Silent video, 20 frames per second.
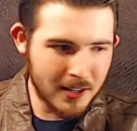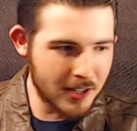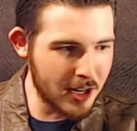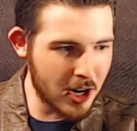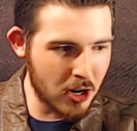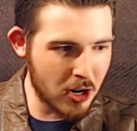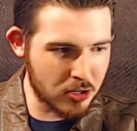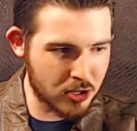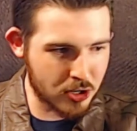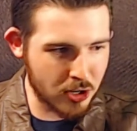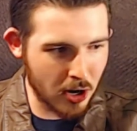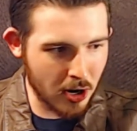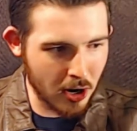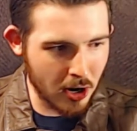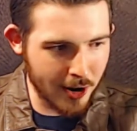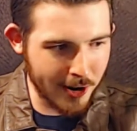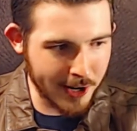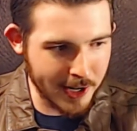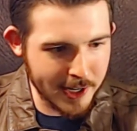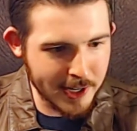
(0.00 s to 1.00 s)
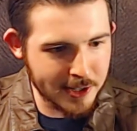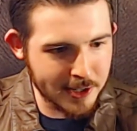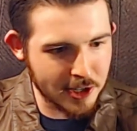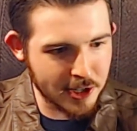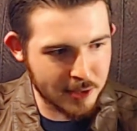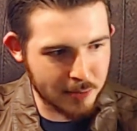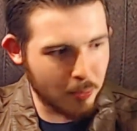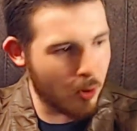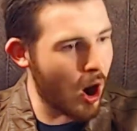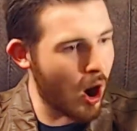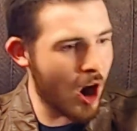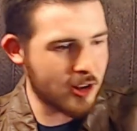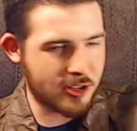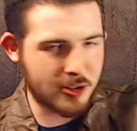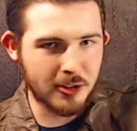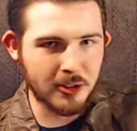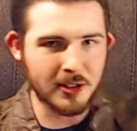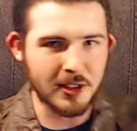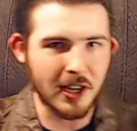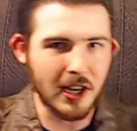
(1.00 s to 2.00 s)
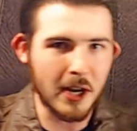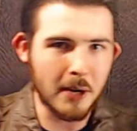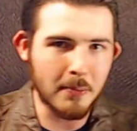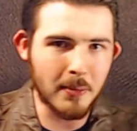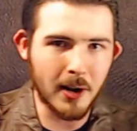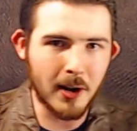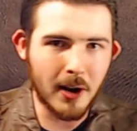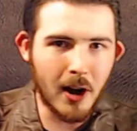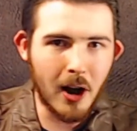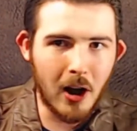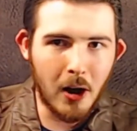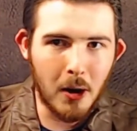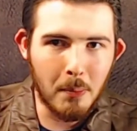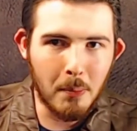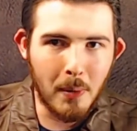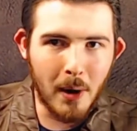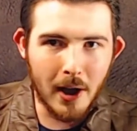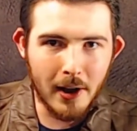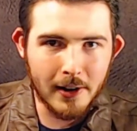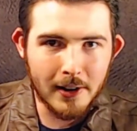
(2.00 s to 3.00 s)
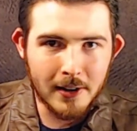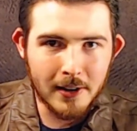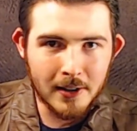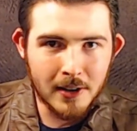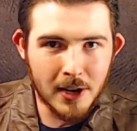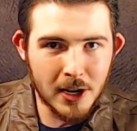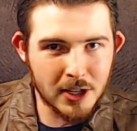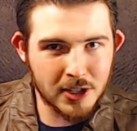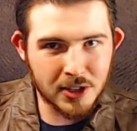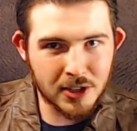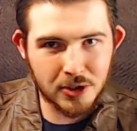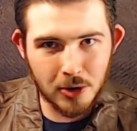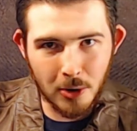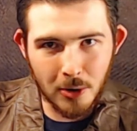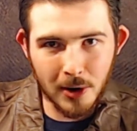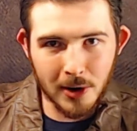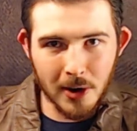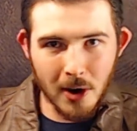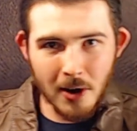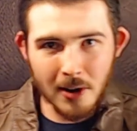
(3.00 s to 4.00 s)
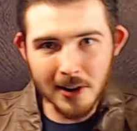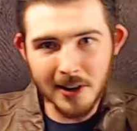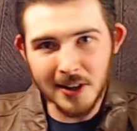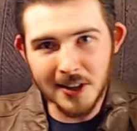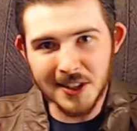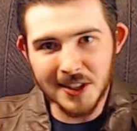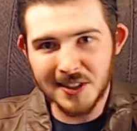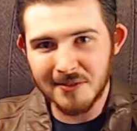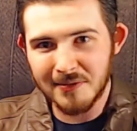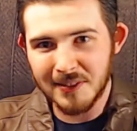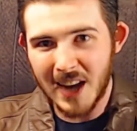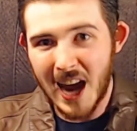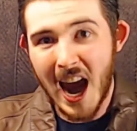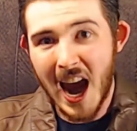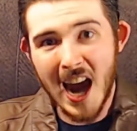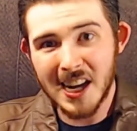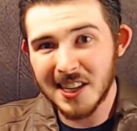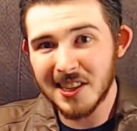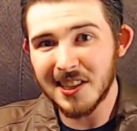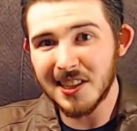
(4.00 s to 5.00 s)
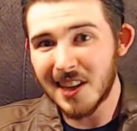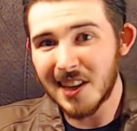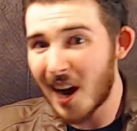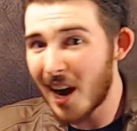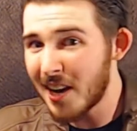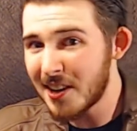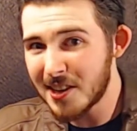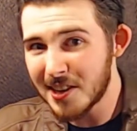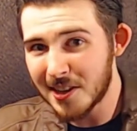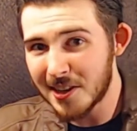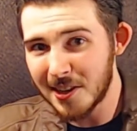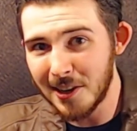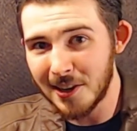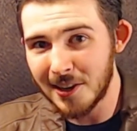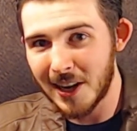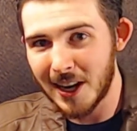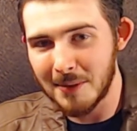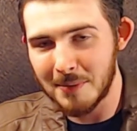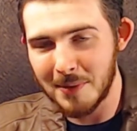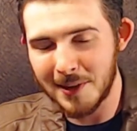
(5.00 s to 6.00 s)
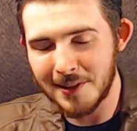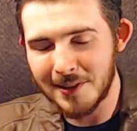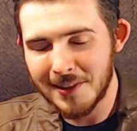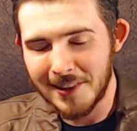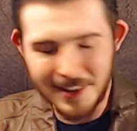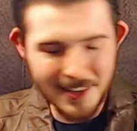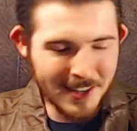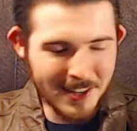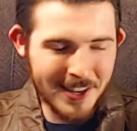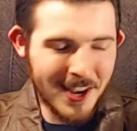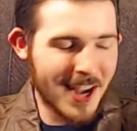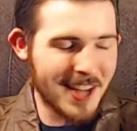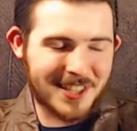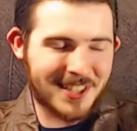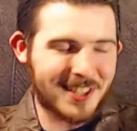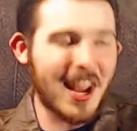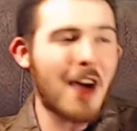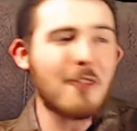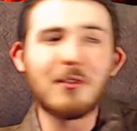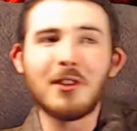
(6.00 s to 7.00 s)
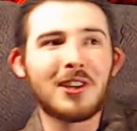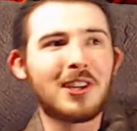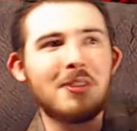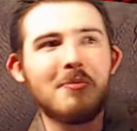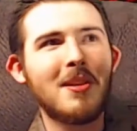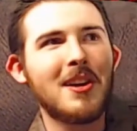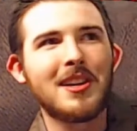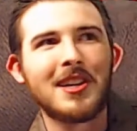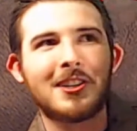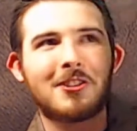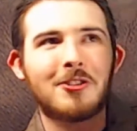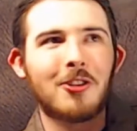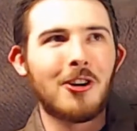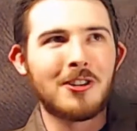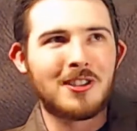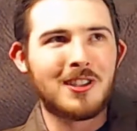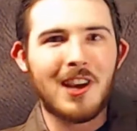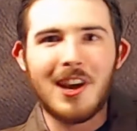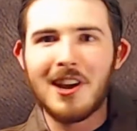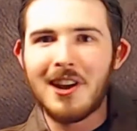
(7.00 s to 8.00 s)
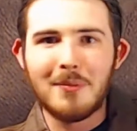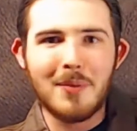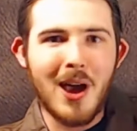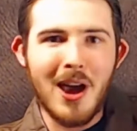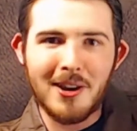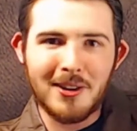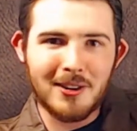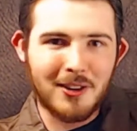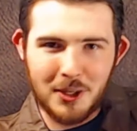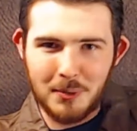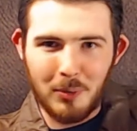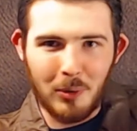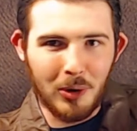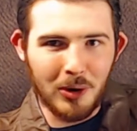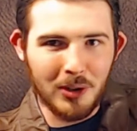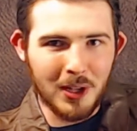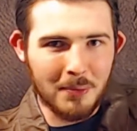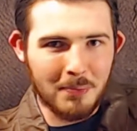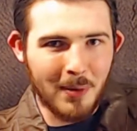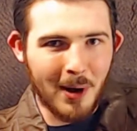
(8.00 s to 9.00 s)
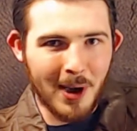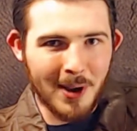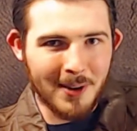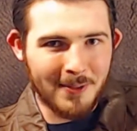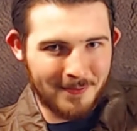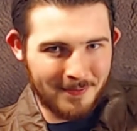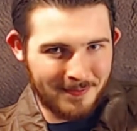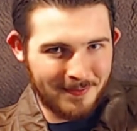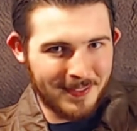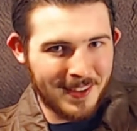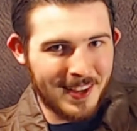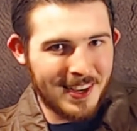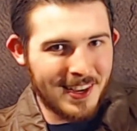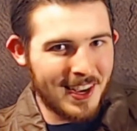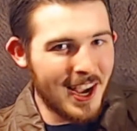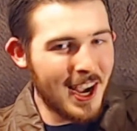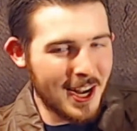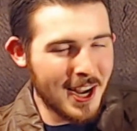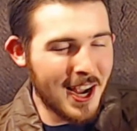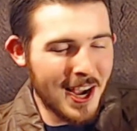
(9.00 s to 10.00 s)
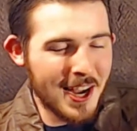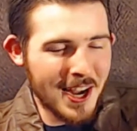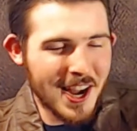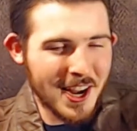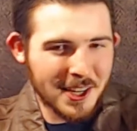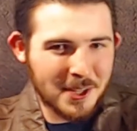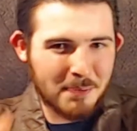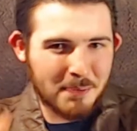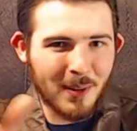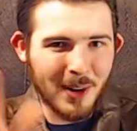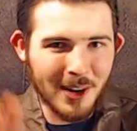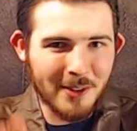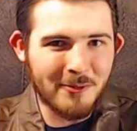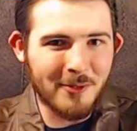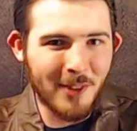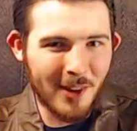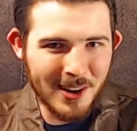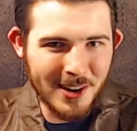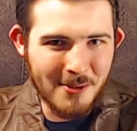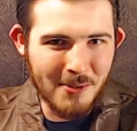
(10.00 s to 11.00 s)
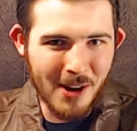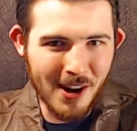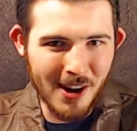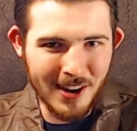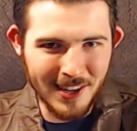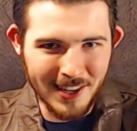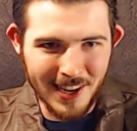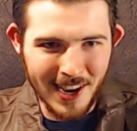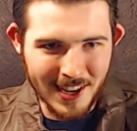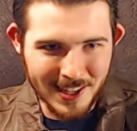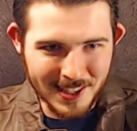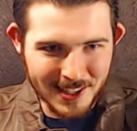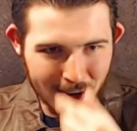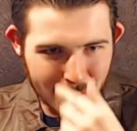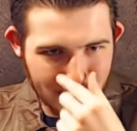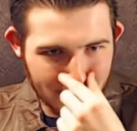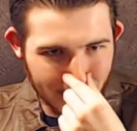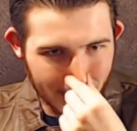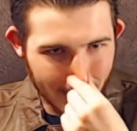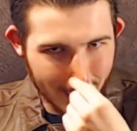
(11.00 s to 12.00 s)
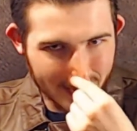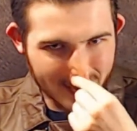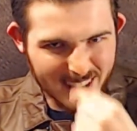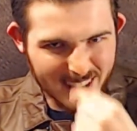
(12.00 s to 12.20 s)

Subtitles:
sure, he's this monster demon and all, but his story arc is actually kind of good. I mean, it's definitely comedic towards the end. I'm not going to spoil it, but it's pretty funny where he ends up. But